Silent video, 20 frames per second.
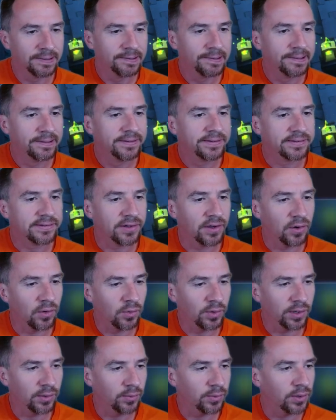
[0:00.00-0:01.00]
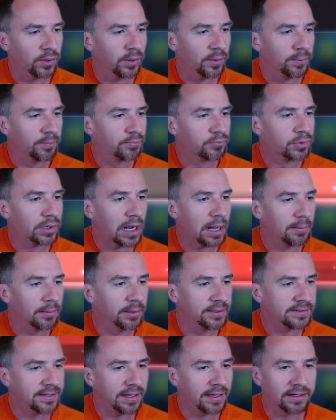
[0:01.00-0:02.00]
So we will
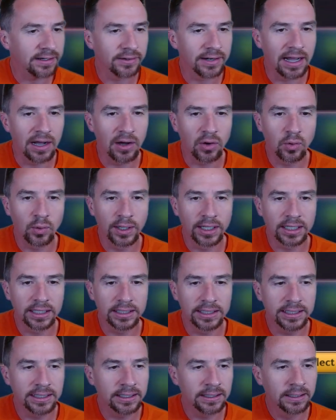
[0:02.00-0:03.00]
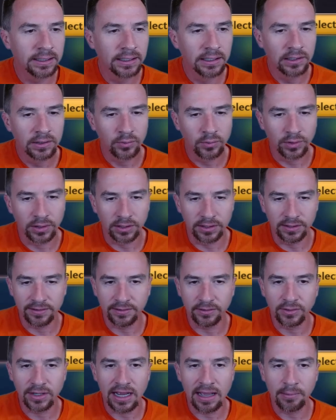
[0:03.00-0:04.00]
probably take her out quickly. We're going to
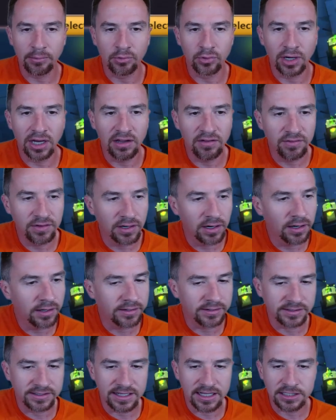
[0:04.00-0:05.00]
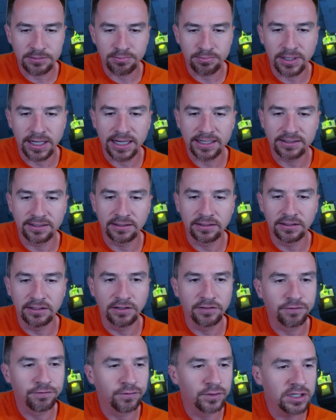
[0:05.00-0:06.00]
grab Graveyard because that's practically
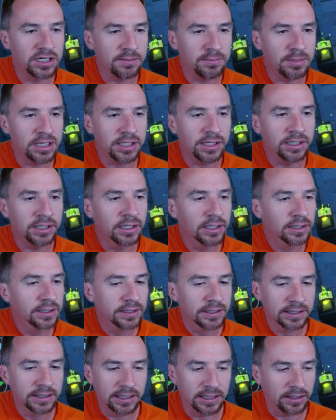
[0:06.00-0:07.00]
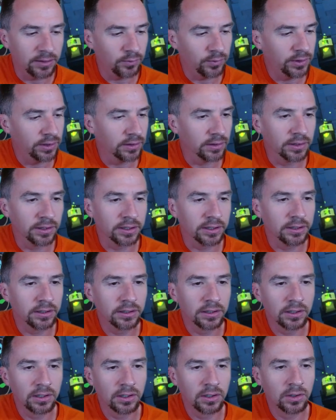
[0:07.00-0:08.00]
a freebie. And we are going to
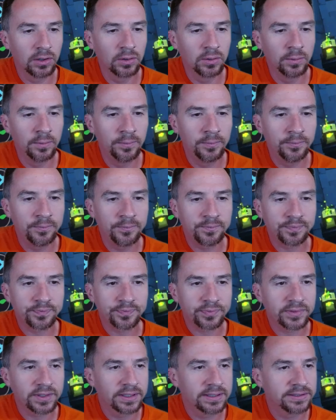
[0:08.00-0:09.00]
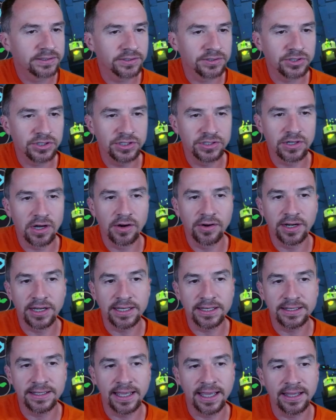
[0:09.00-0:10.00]
go. So she's
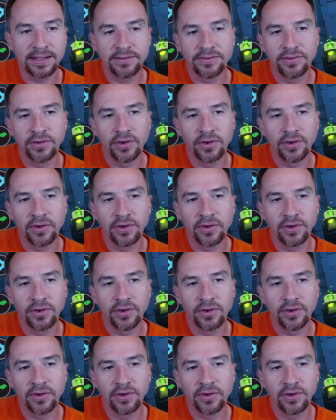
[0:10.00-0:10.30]
already dead. So